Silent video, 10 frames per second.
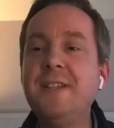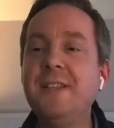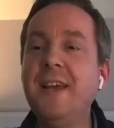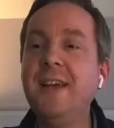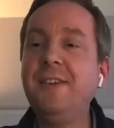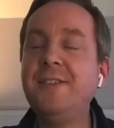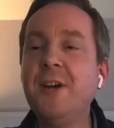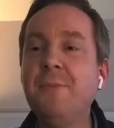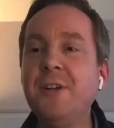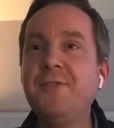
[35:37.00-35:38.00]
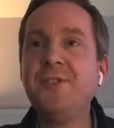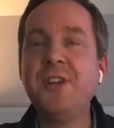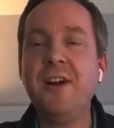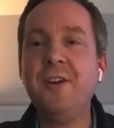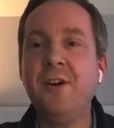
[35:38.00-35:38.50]
listen, thank you so much for
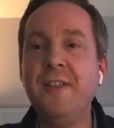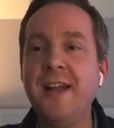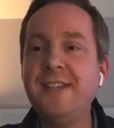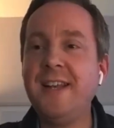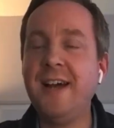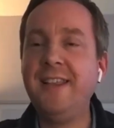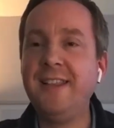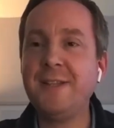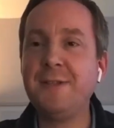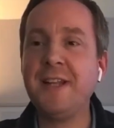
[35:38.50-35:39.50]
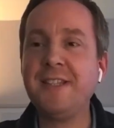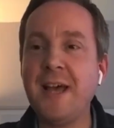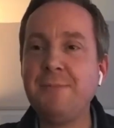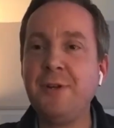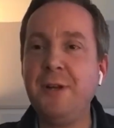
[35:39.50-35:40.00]
sharing all that today. I think that's
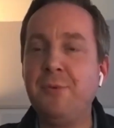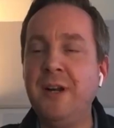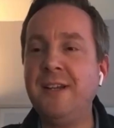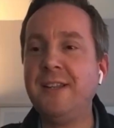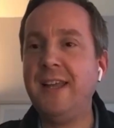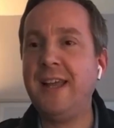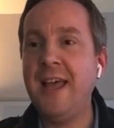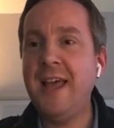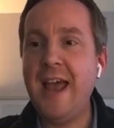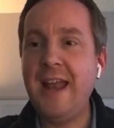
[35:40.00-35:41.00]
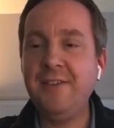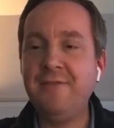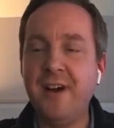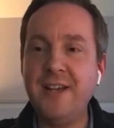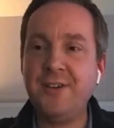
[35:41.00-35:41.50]
absolutely brilliant. I think any
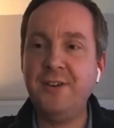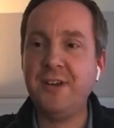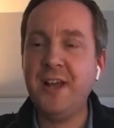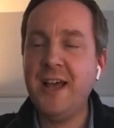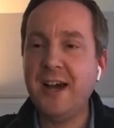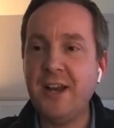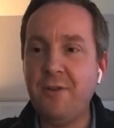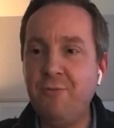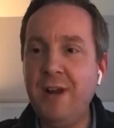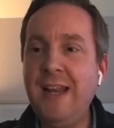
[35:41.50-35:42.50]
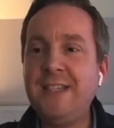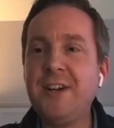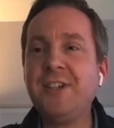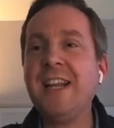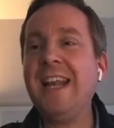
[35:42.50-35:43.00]
advisor who could kind of really
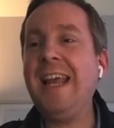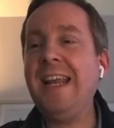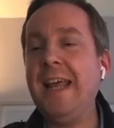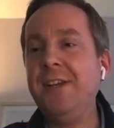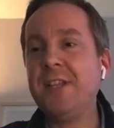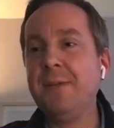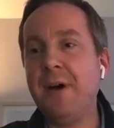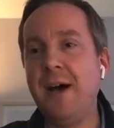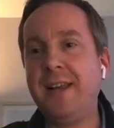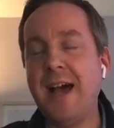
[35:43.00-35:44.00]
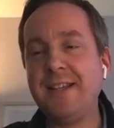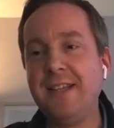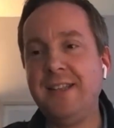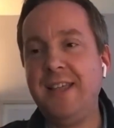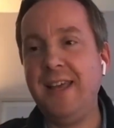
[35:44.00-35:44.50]
start to lean into the
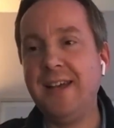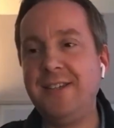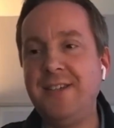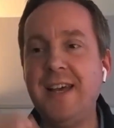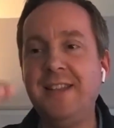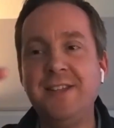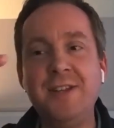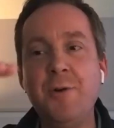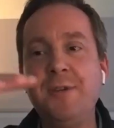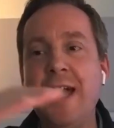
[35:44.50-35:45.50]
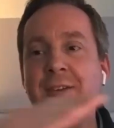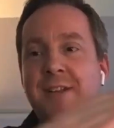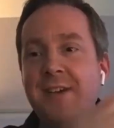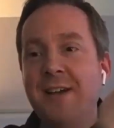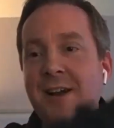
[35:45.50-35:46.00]
podcasting thing, as you said, there's no doubt
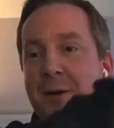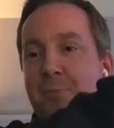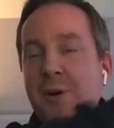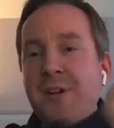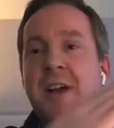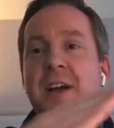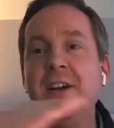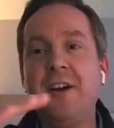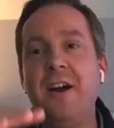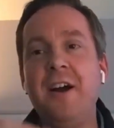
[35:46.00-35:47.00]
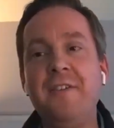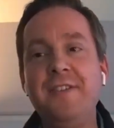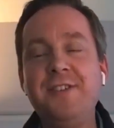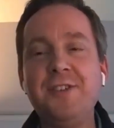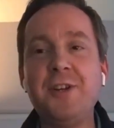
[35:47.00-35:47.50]
it's on an upward curve.
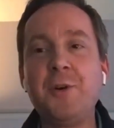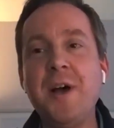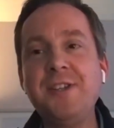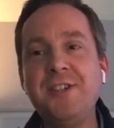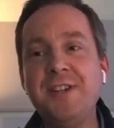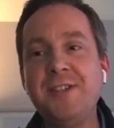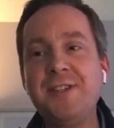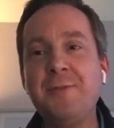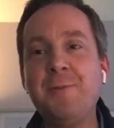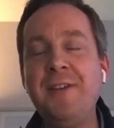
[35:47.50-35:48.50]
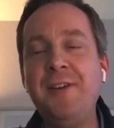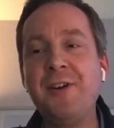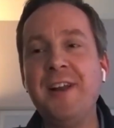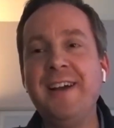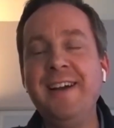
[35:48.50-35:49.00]
It's just a question as to whether you're
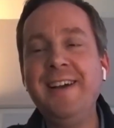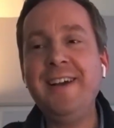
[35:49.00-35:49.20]
going to